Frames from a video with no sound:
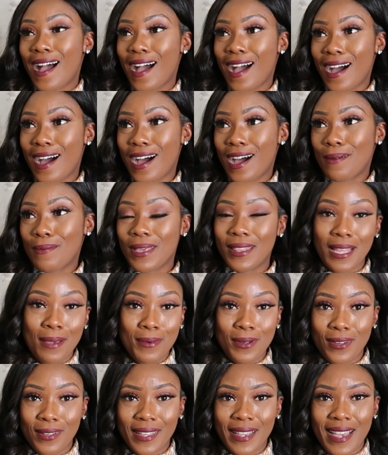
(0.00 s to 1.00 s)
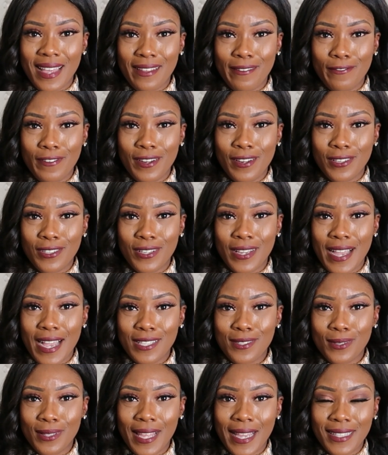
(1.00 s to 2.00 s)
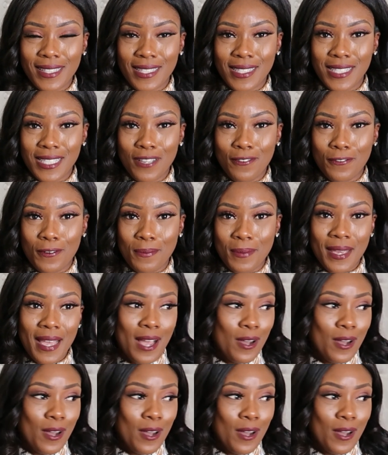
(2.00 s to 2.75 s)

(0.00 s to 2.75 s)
And let me know the kind of videos you guys would like to see from me.